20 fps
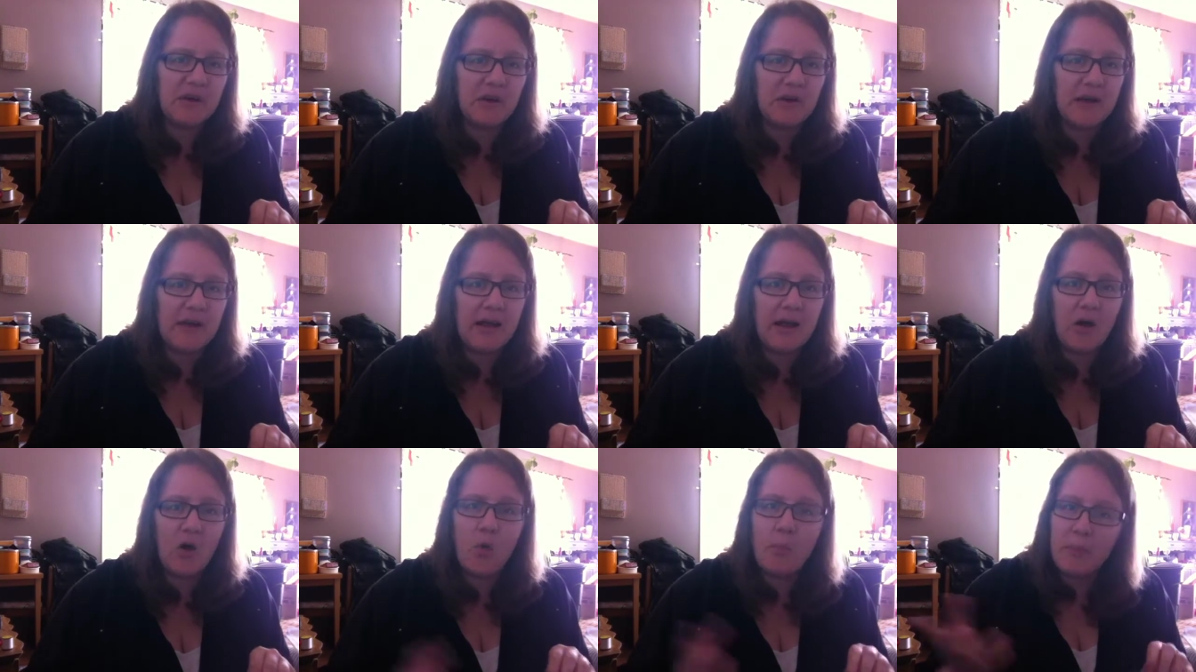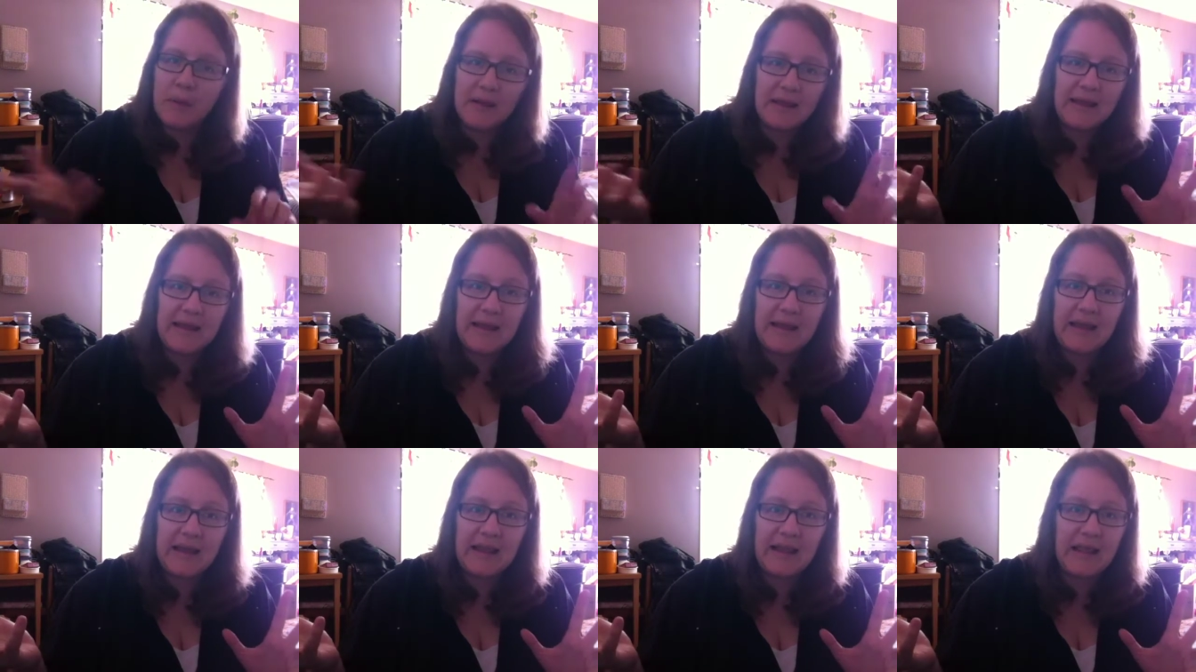very
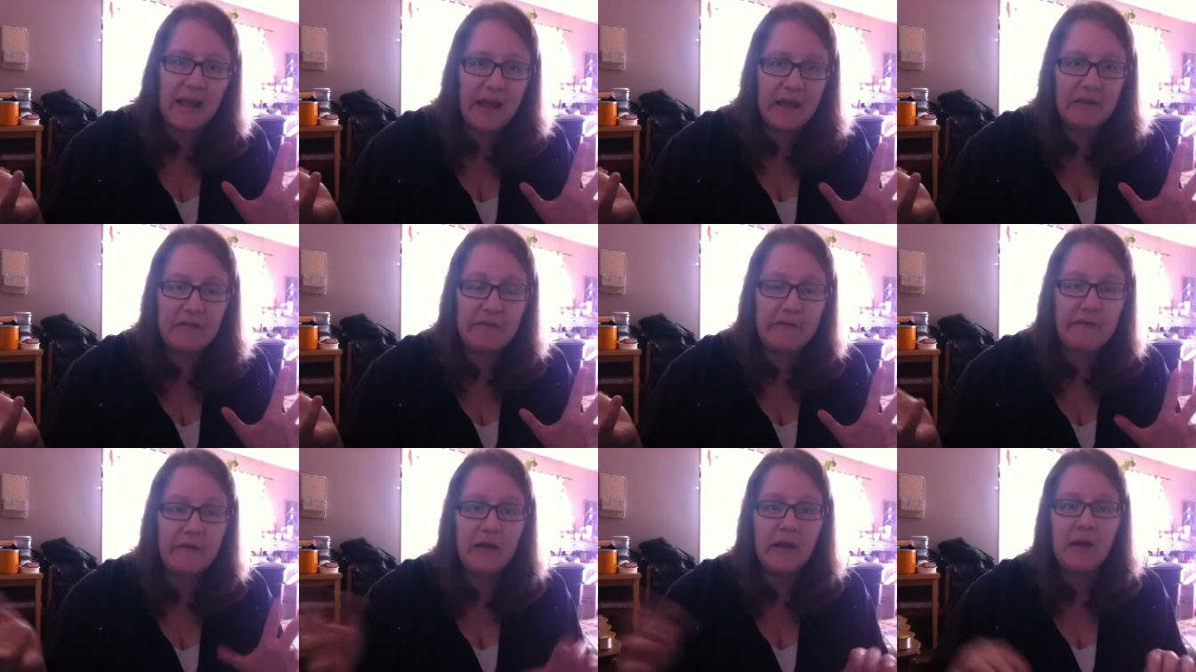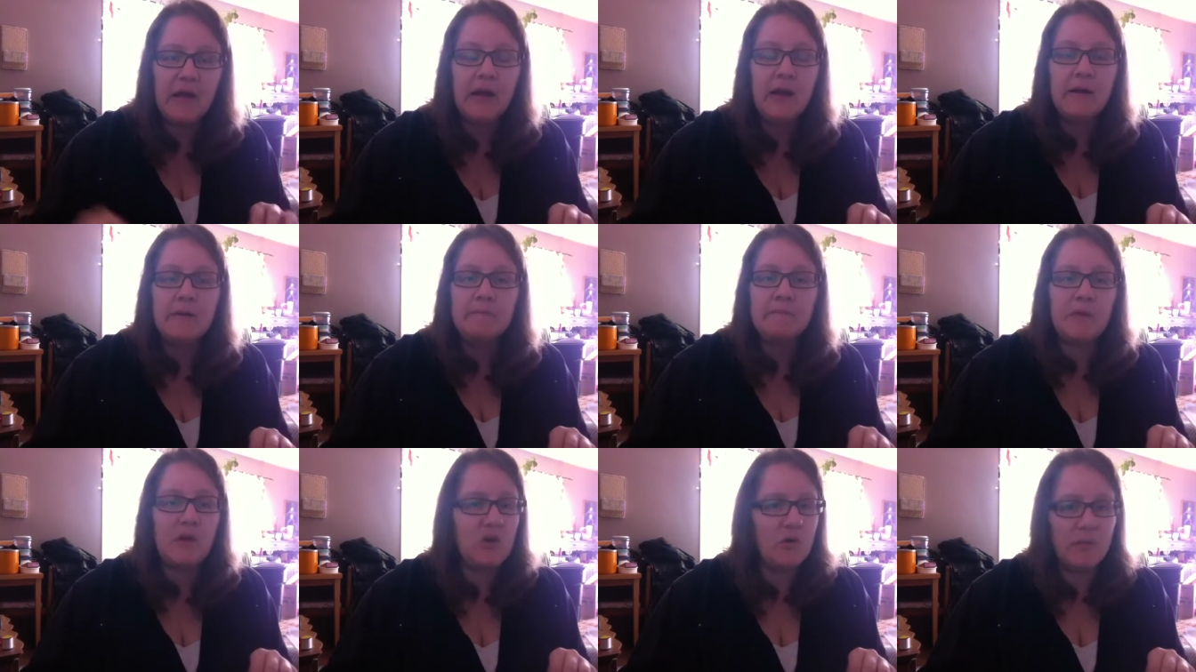openly in life,
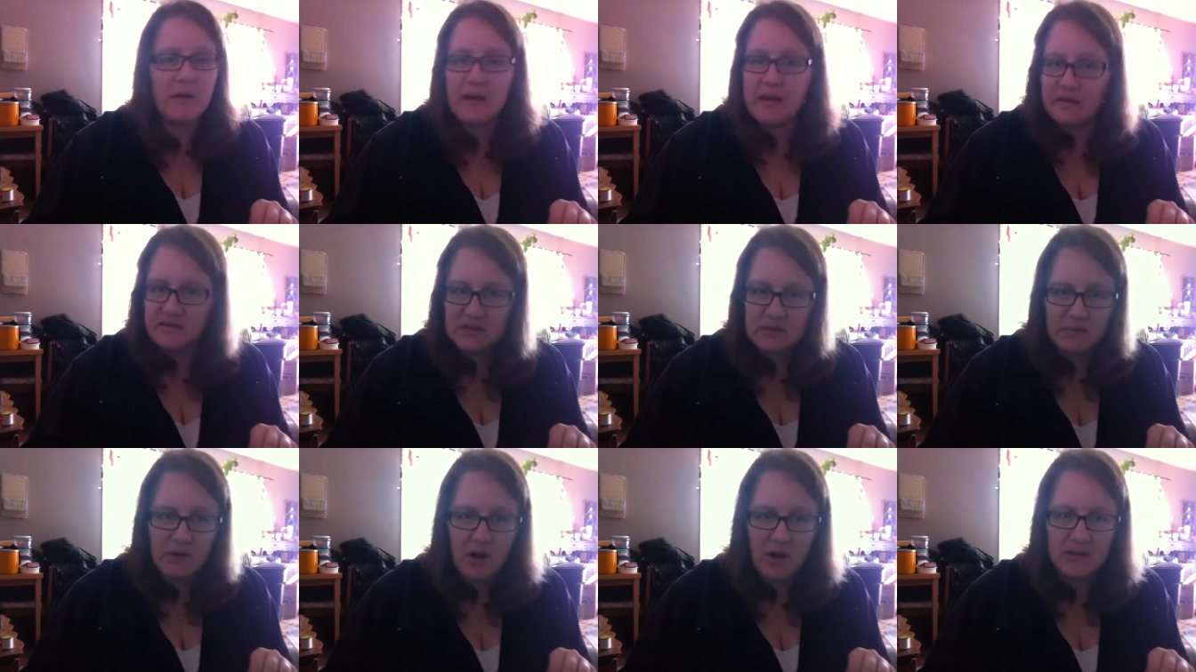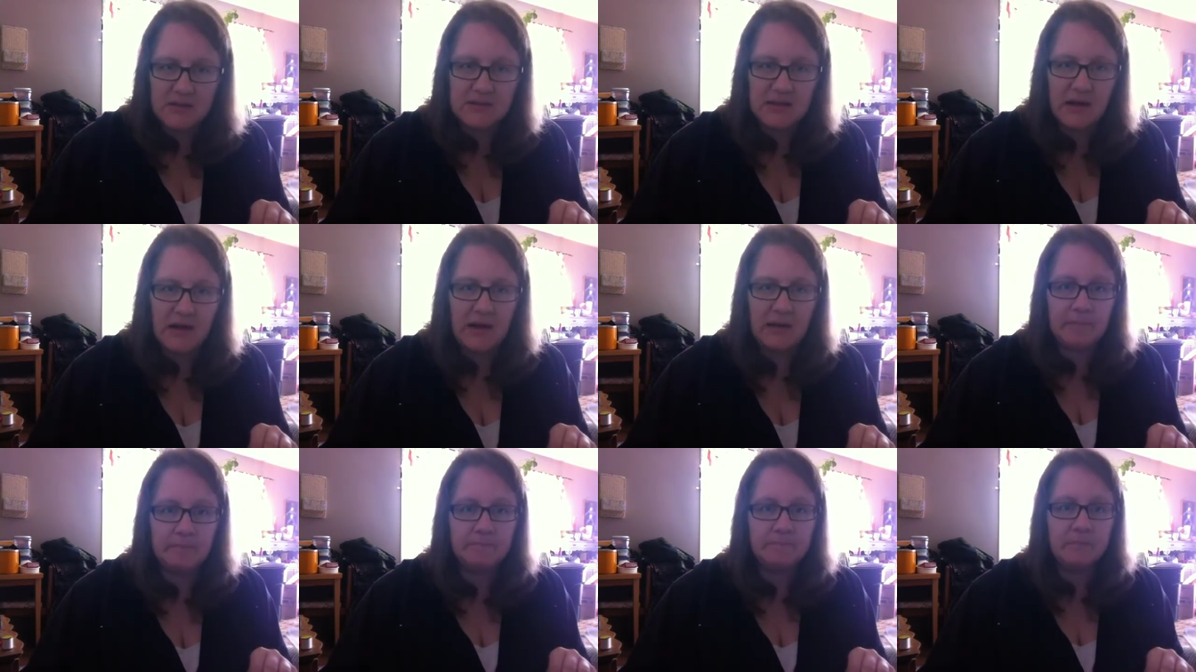and nobody gives them a hard
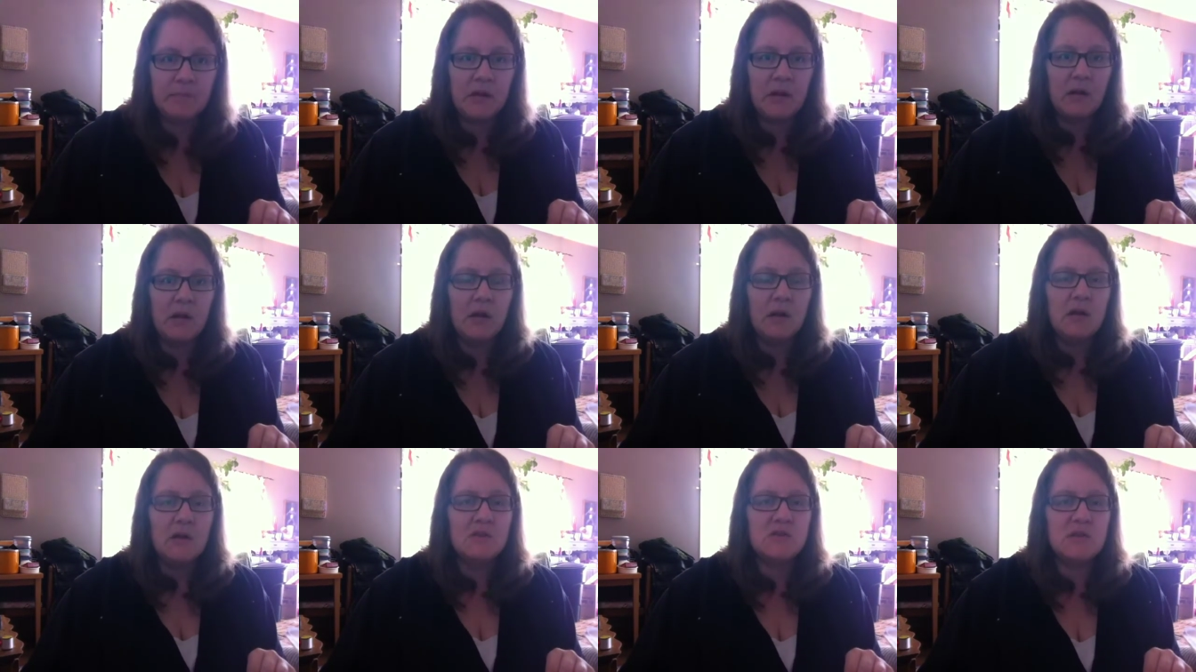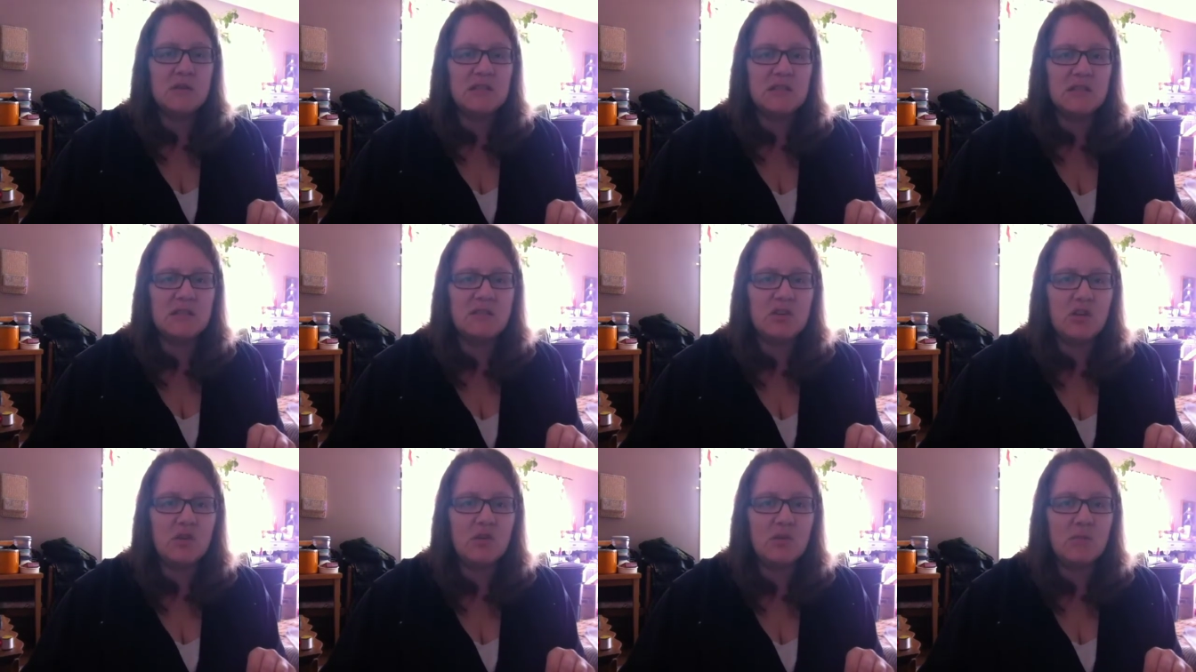time. So a
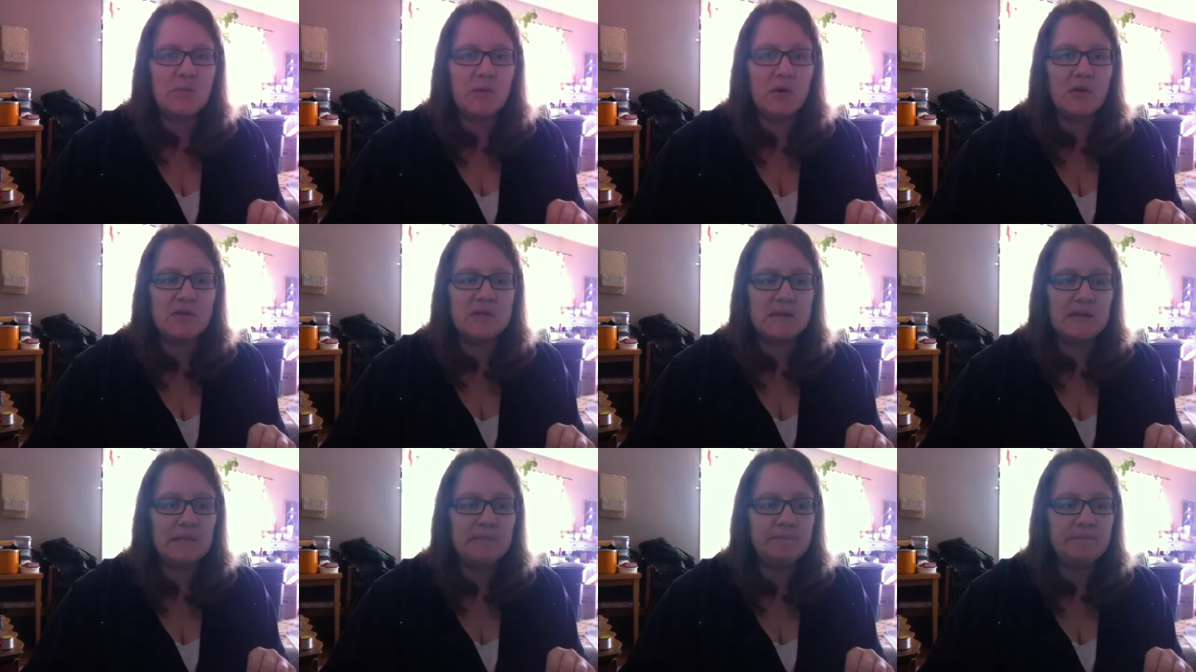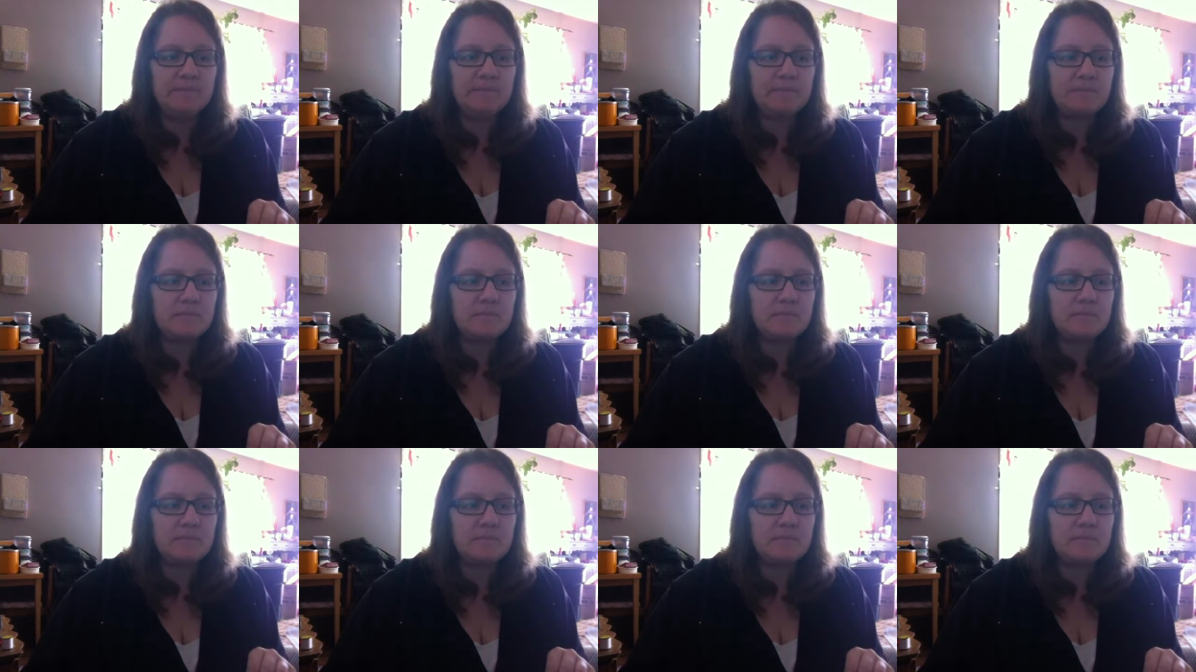cisgendered person